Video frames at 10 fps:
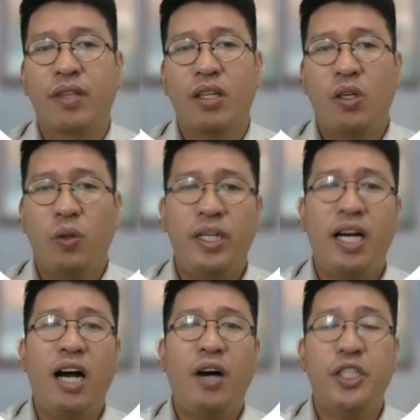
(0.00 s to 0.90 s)
with
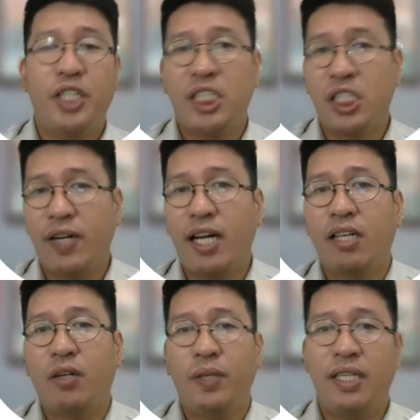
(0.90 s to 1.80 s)
how you interact
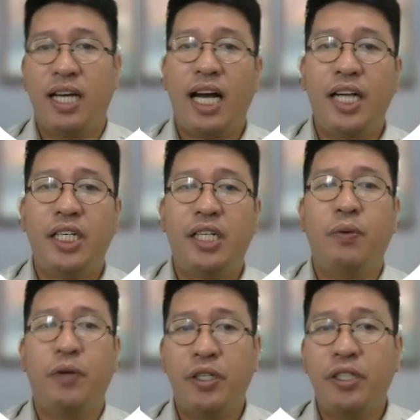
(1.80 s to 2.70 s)
with the other
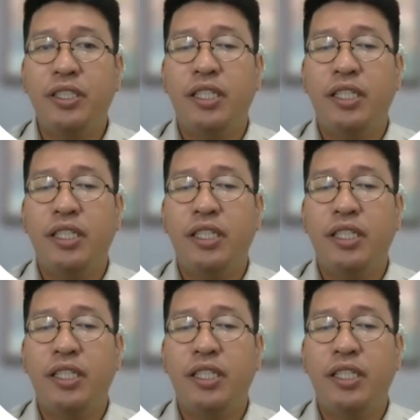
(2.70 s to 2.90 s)
world